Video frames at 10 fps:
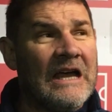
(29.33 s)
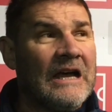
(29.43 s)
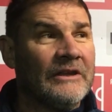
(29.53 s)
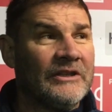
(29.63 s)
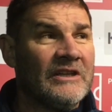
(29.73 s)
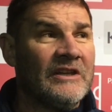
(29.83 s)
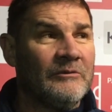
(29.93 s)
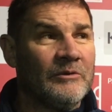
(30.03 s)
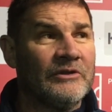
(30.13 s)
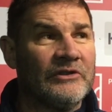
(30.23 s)
I think
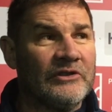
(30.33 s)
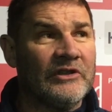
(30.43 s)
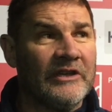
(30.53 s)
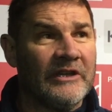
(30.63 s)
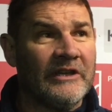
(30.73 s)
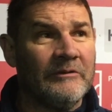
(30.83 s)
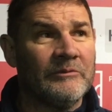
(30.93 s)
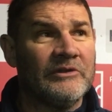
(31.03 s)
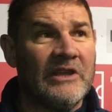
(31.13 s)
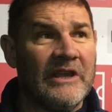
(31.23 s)
it was
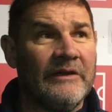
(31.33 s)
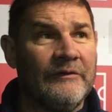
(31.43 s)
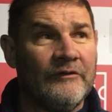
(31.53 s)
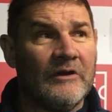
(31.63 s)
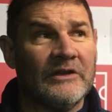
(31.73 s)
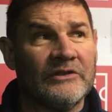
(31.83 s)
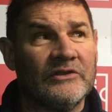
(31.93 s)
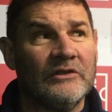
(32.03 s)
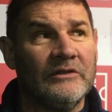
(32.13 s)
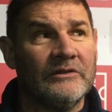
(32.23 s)
there for us
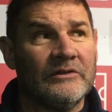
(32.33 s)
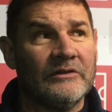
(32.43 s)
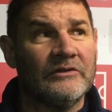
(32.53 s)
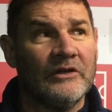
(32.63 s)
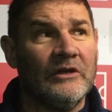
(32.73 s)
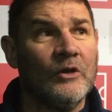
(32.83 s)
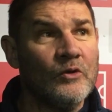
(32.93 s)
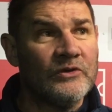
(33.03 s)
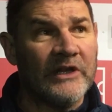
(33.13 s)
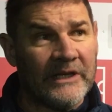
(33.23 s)
to
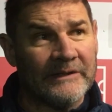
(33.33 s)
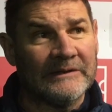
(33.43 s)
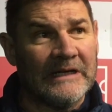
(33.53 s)
lose it.